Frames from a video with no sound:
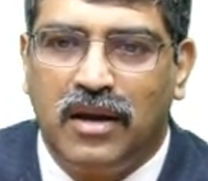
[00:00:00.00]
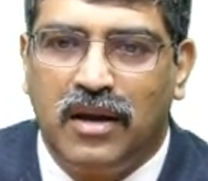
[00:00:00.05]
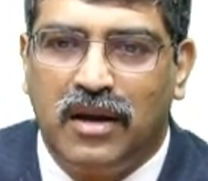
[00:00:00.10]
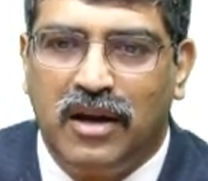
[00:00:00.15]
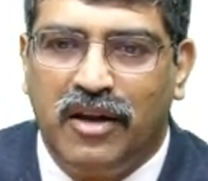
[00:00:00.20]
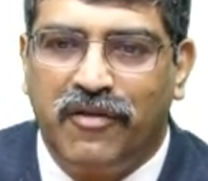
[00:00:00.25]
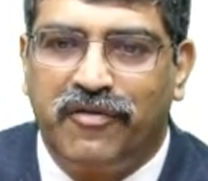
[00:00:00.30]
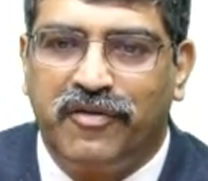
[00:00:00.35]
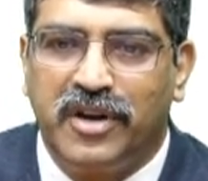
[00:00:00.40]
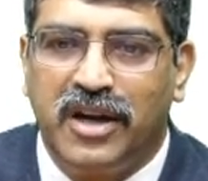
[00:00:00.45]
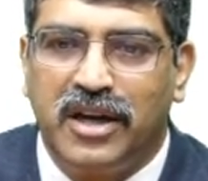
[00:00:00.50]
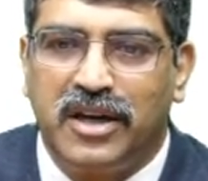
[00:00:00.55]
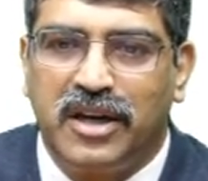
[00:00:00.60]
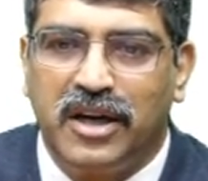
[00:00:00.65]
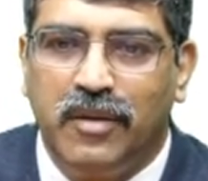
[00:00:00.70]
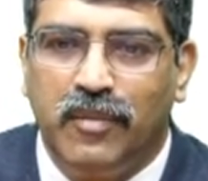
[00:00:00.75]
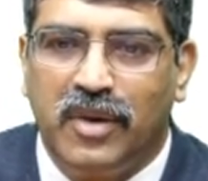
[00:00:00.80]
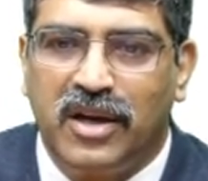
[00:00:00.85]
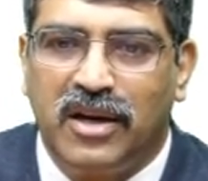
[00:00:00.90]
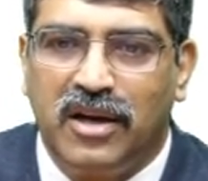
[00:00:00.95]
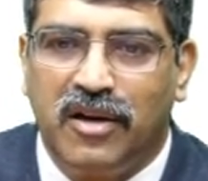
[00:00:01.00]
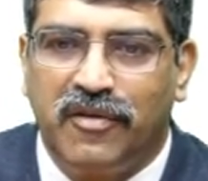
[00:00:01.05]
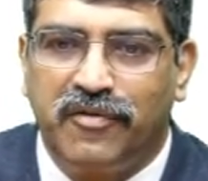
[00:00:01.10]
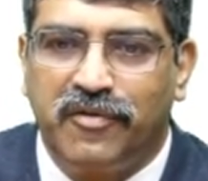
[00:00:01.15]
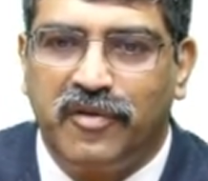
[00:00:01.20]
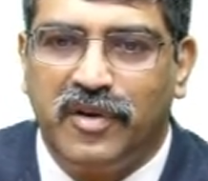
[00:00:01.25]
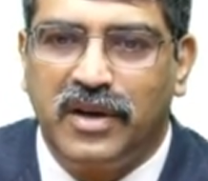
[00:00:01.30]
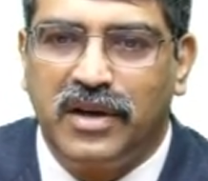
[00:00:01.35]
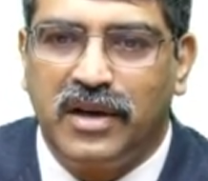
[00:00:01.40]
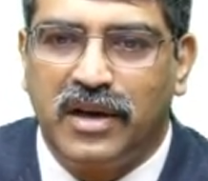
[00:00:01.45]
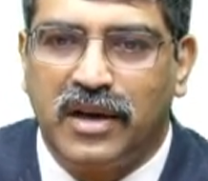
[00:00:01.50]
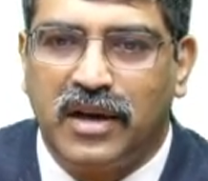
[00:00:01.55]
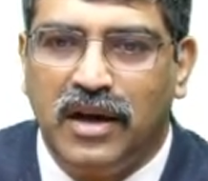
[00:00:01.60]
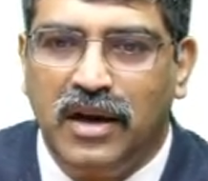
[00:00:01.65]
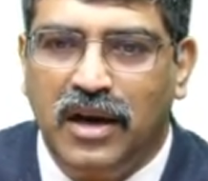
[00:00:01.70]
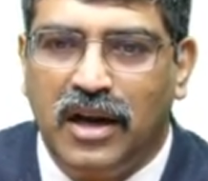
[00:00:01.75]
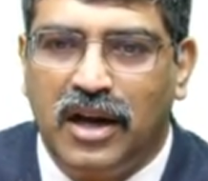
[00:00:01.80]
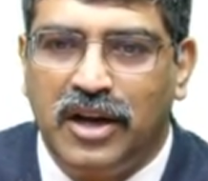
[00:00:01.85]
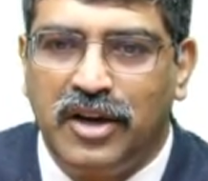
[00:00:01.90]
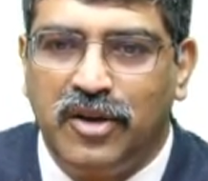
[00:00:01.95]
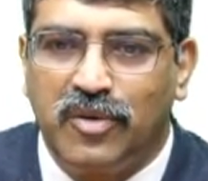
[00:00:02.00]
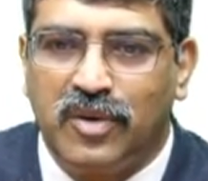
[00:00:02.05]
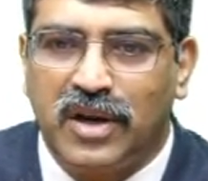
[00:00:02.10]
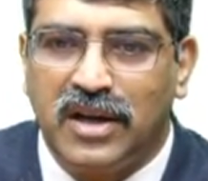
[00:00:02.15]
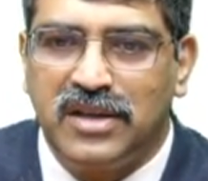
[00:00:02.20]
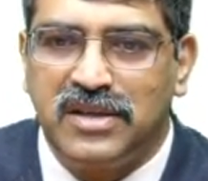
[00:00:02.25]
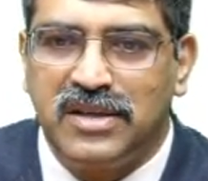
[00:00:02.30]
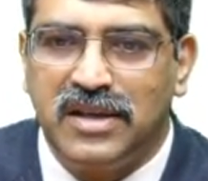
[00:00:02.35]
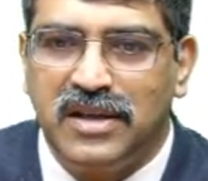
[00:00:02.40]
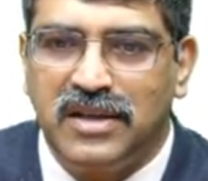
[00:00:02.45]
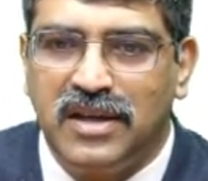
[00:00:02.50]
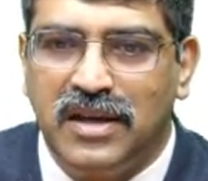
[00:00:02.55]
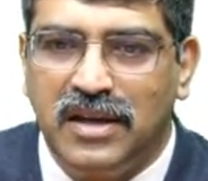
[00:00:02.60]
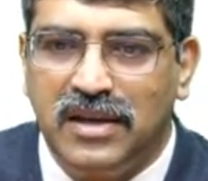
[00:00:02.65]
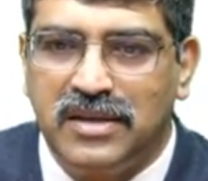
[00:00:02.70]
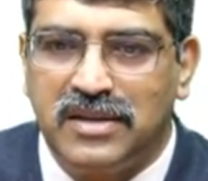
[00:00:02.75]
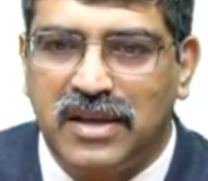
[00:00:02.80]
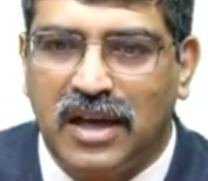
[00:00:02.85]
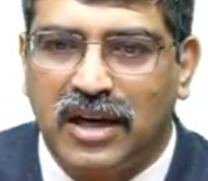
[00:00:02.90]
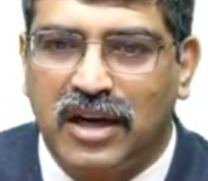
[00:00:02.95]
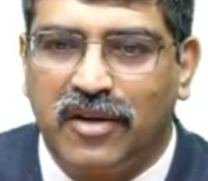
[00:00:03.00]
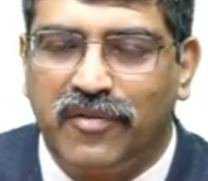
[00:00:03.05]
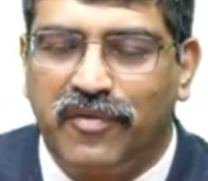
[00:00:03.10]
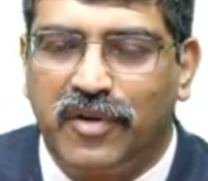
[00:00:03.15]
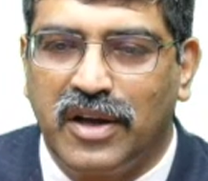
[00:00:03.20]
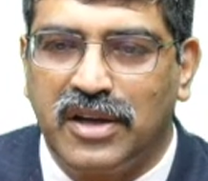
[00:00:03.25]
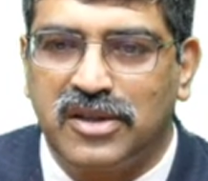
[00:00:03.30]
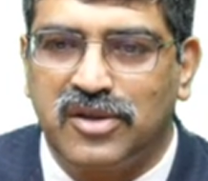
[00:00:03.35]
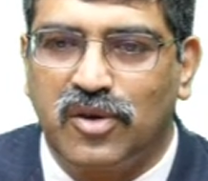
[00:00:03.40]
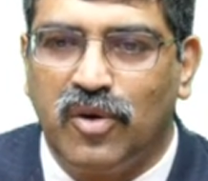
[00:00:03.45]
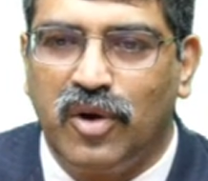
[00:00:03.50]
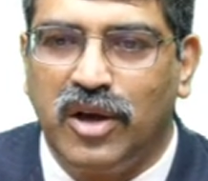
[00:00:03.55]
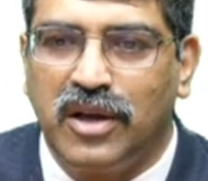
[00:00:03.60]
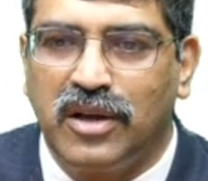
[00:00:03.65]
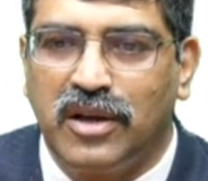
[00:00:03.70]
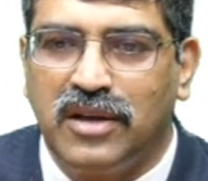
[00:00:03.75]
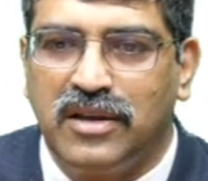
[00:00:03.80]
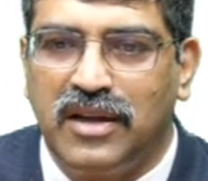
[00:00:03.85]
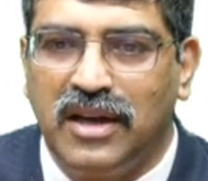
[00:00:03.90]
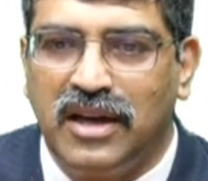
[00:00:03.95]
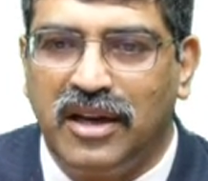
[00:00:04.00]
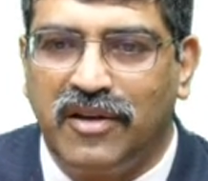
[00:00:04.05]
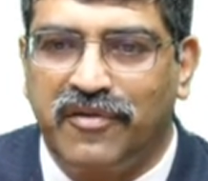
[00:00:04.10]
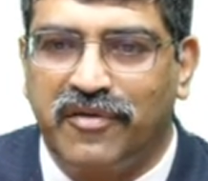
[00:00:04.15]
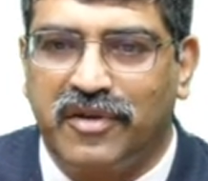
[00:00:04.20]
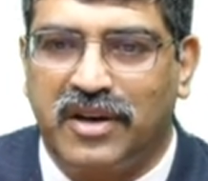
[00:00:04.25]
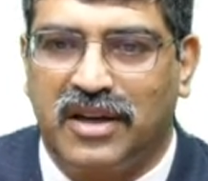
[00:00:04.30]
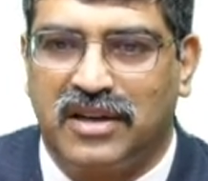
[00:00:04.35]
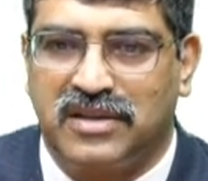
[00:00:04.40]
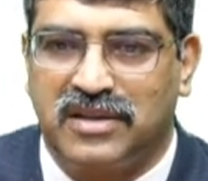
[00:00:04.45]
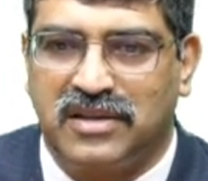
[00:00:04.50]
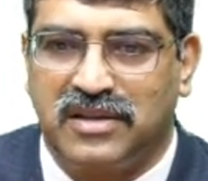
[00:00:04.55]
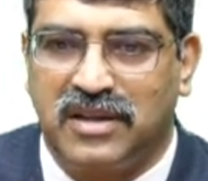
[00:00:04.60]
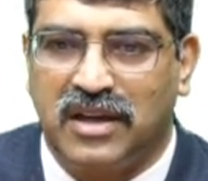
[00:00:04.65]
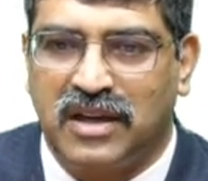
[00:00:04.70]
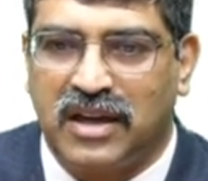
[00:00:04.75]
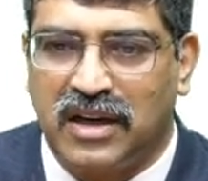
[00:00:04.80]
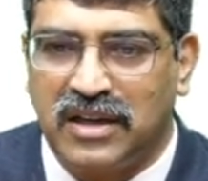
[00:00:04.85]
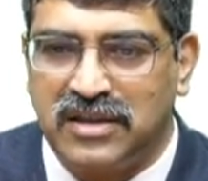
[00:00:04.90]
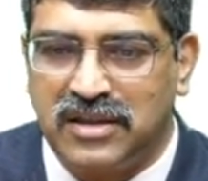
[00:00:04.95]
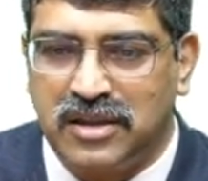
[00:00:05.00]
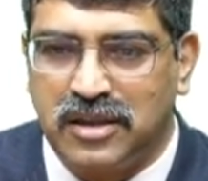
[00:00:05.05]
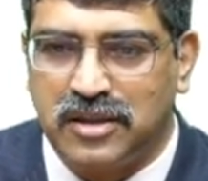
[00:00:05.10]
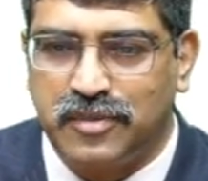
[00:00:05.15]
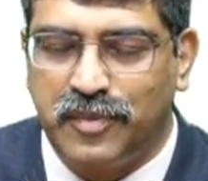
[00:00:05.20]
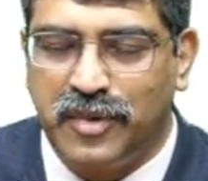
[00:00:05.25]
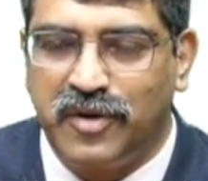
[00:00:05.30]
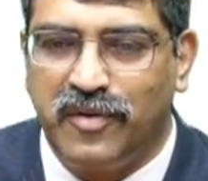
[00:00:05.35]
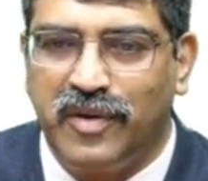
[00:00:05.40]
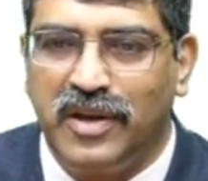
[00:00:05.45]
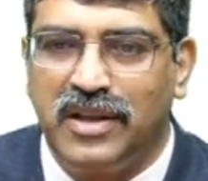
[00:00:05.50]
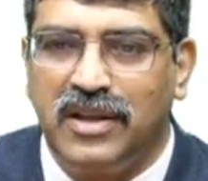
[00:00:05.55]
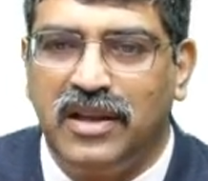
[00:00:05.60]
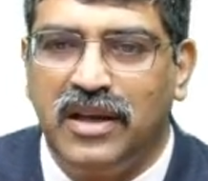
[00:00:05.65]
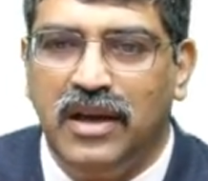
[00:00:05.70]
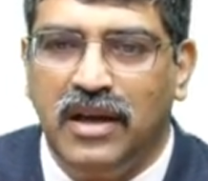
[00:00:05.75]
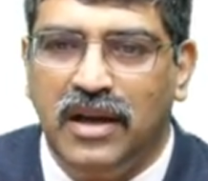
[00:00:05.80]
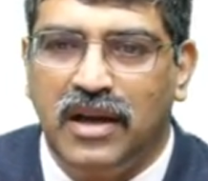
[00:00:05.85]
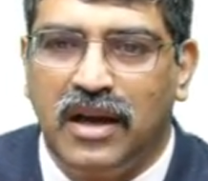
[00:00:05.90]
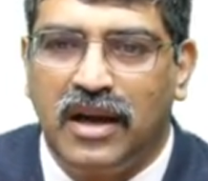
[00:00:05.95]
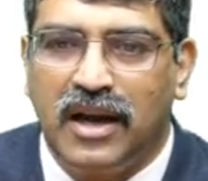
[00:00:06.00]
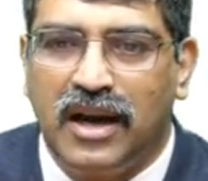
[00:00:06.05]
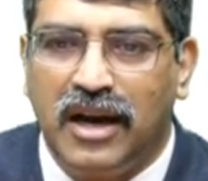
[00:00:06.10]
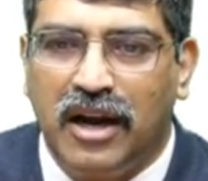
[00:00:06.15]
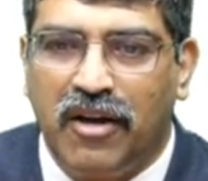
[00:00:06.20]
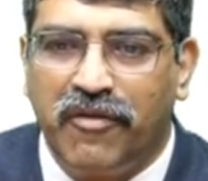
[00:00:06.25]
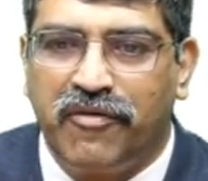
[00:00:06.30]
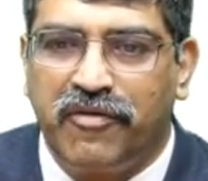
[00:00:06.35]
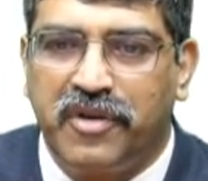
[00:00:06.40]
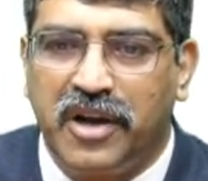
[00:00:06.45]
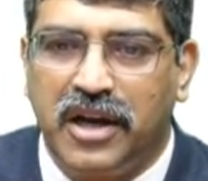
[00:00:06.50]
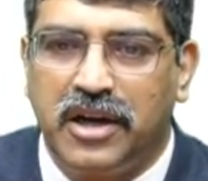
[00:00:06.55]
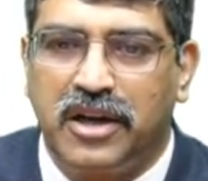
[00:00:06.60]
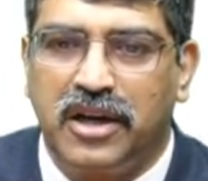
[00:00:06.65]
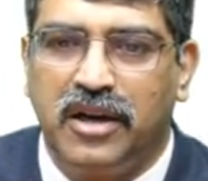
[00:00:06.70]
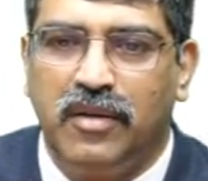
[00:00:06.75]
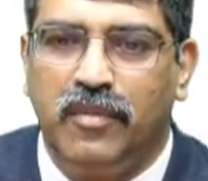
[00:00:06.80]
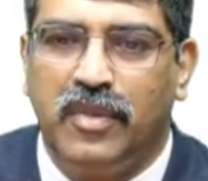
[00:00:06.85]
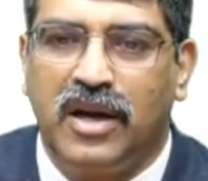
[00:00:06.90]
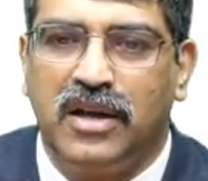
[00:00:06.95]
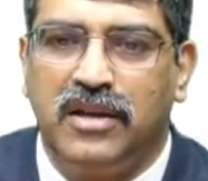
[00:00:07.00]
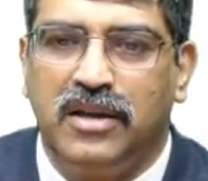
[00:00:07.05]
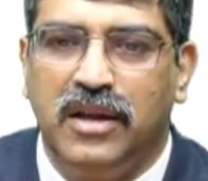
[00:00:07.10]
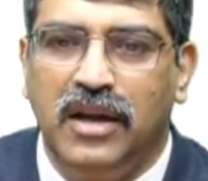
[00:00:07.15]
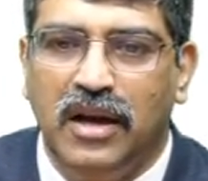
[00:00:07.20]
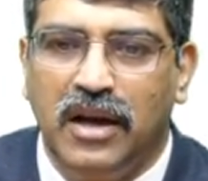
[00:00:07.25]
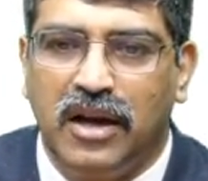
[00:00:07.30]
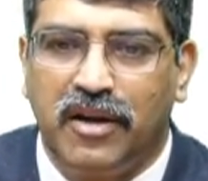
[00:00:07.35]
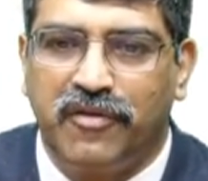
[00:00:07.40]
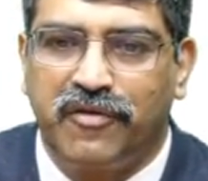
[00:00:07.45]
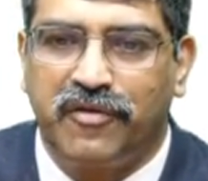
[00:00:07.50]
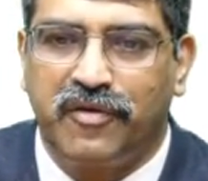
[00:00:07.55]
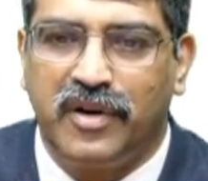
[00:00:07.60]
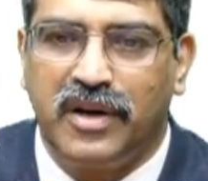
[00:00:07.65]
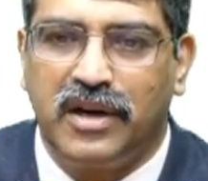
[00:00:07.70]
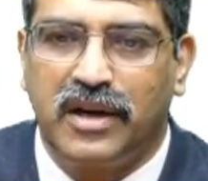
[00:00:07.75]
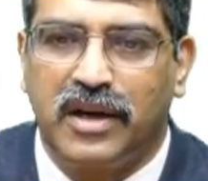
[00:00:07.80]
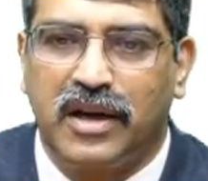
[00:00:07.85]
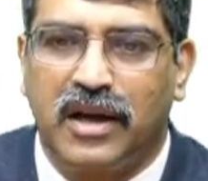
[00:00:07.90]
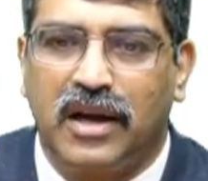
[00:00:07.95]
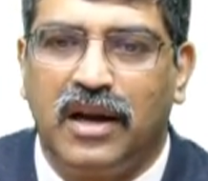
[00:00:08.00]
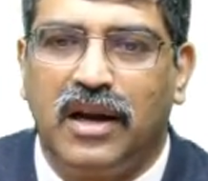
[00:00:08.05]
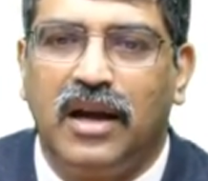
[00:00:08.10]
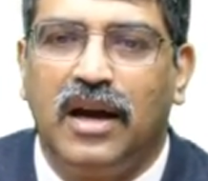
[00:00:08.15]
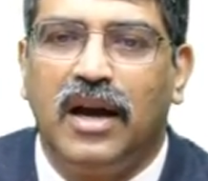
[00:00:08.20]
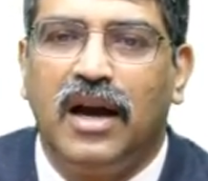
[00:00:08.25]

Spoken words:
left atrium and left ventricle, and you can see the circumflex going in the left crux. The crux is between the left atrium and the left ventricle,